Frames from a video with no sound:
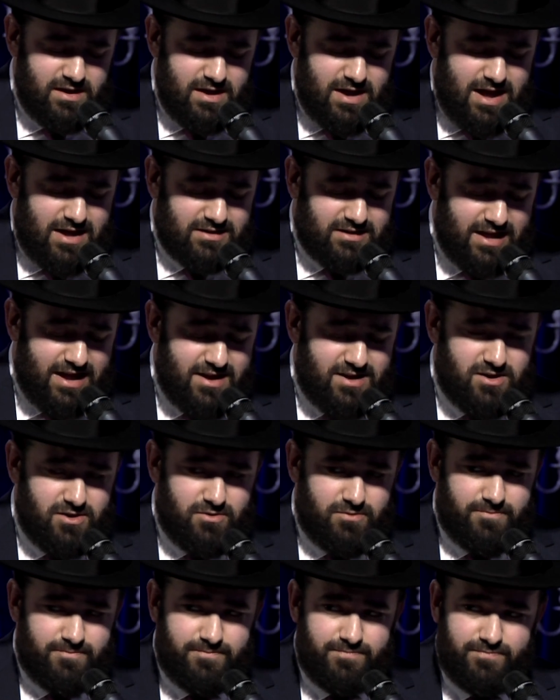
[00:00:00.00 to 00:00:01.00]
I'll tell you,
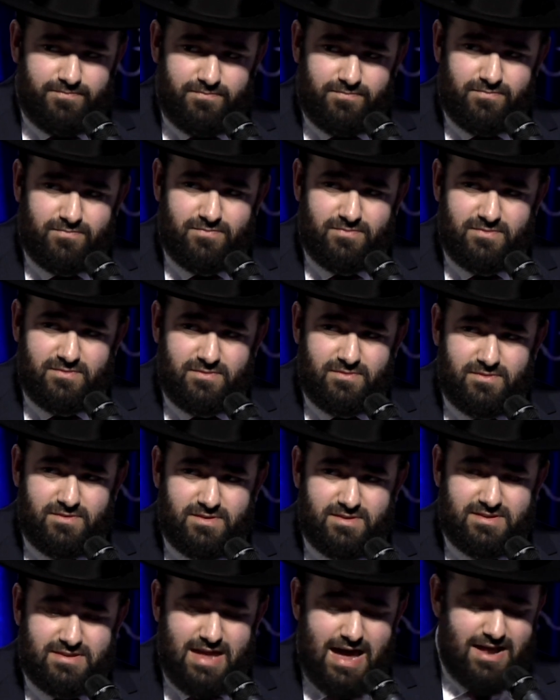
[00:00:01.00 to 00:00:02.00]

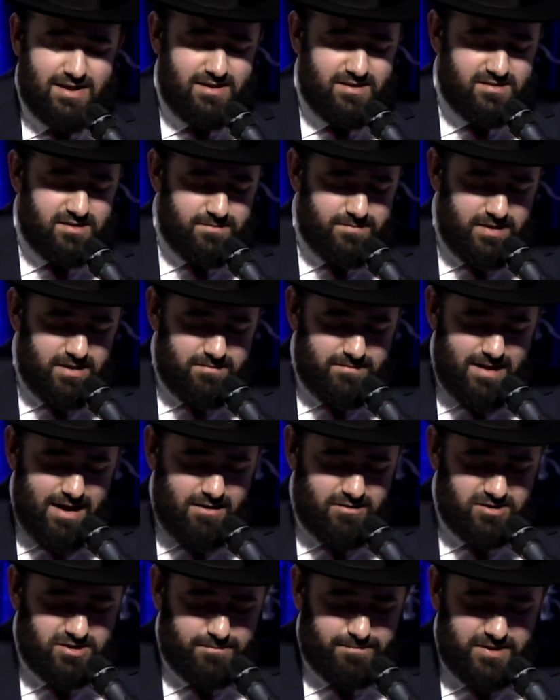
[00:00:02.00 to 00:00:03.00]
it's not easy being
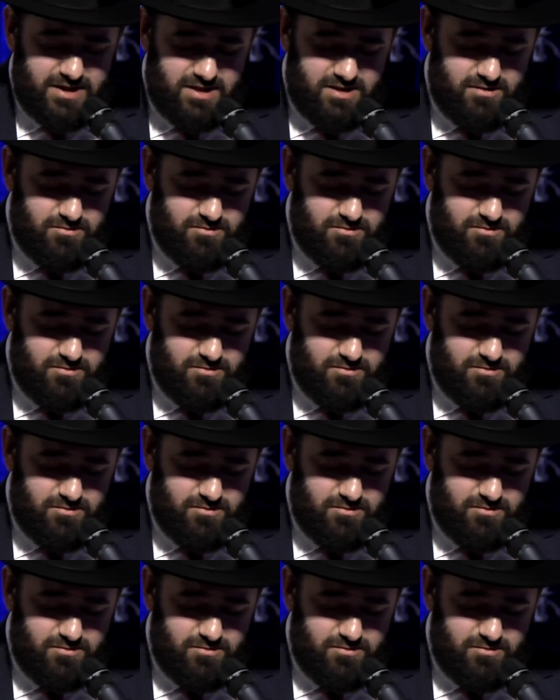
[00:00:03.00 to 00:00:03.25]
married to P.D.